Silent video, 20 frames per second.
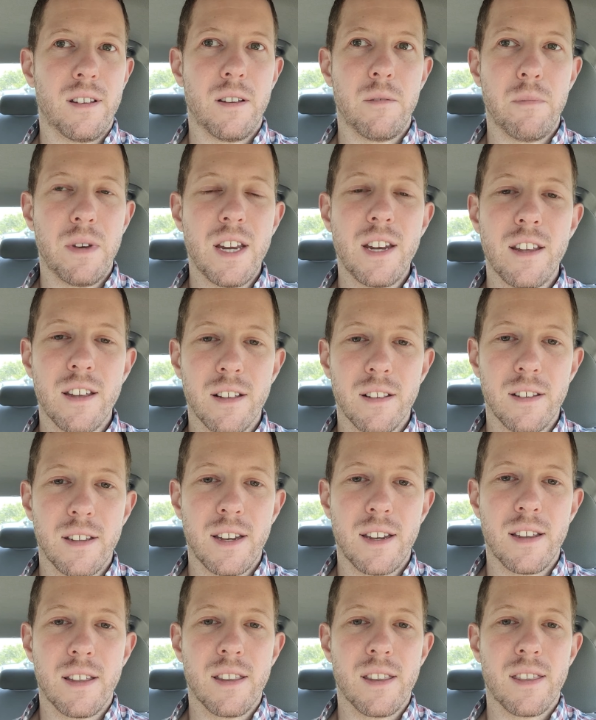
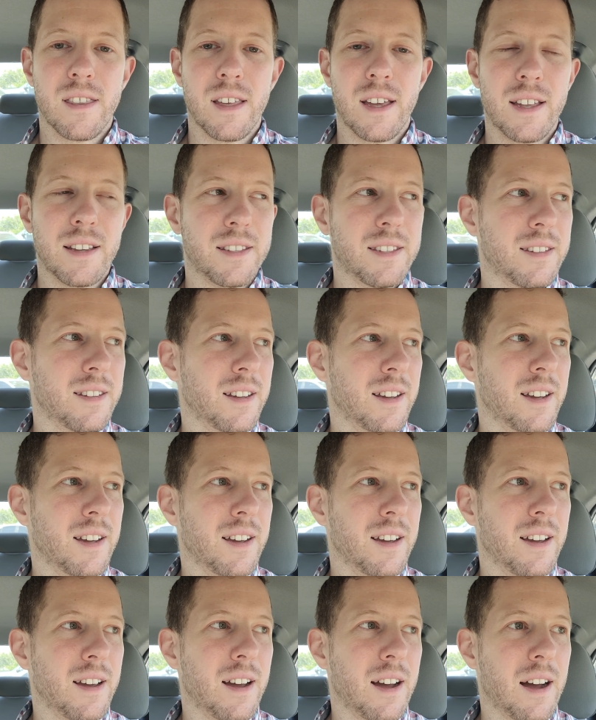immediately that
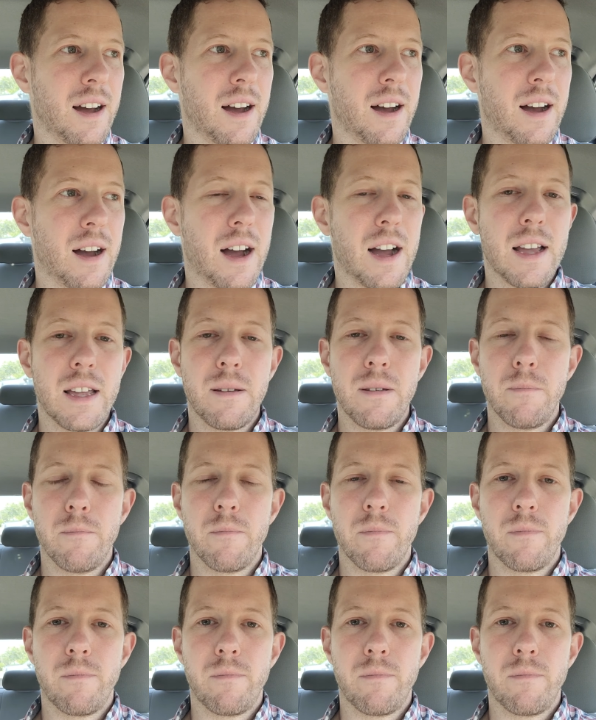I